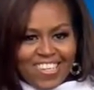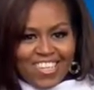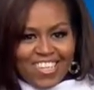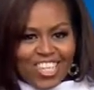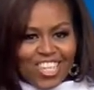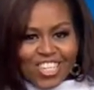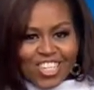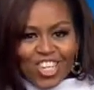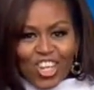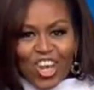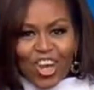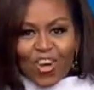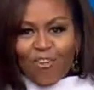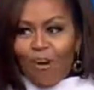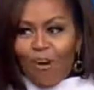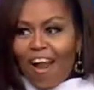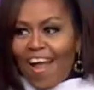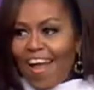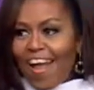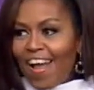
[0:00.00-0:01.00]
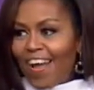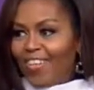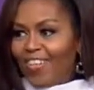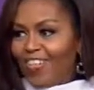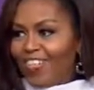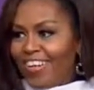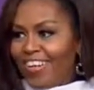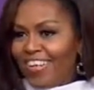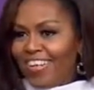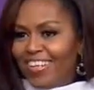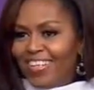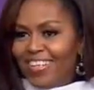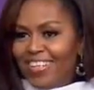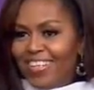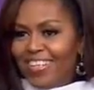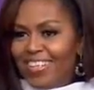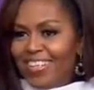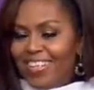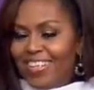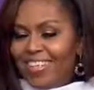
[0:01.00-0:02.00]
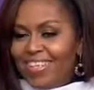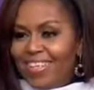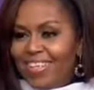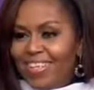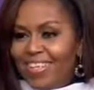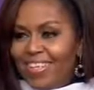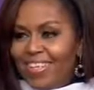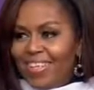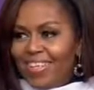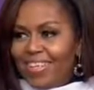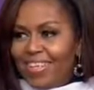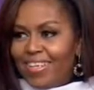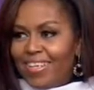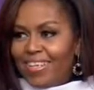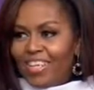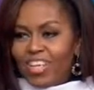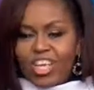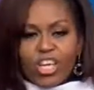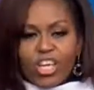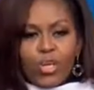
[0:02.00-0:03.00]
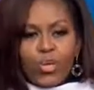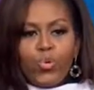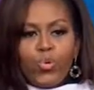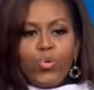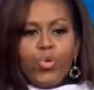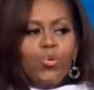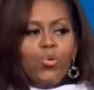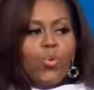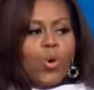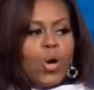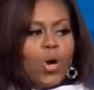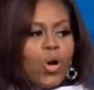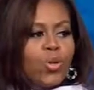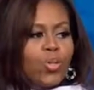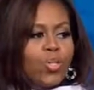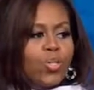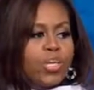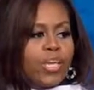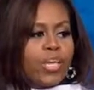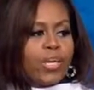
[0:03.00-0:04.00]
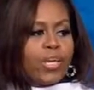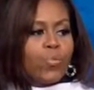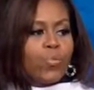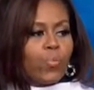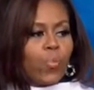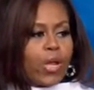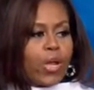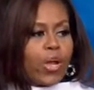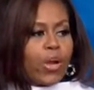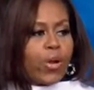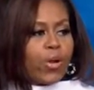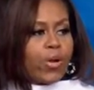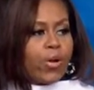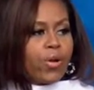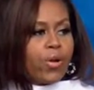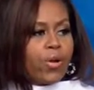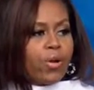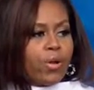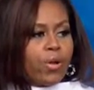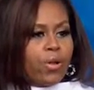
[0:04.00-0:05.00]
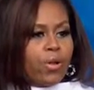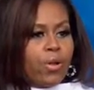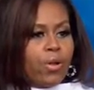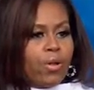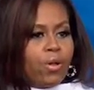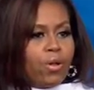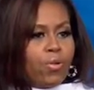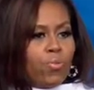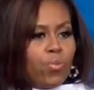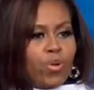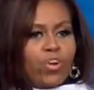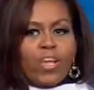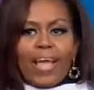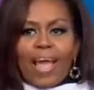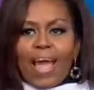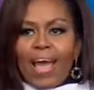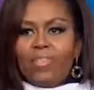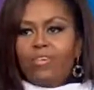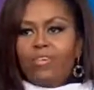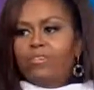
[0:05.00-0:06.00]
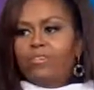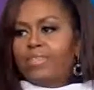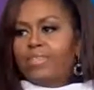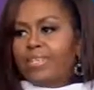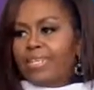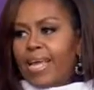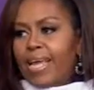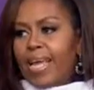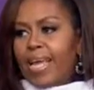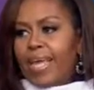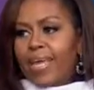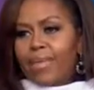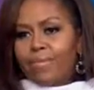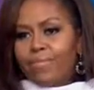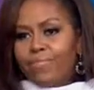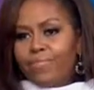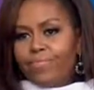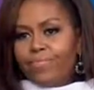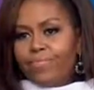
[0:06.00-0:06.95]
Just look around. Look at who you are. Look at where we're gathered today.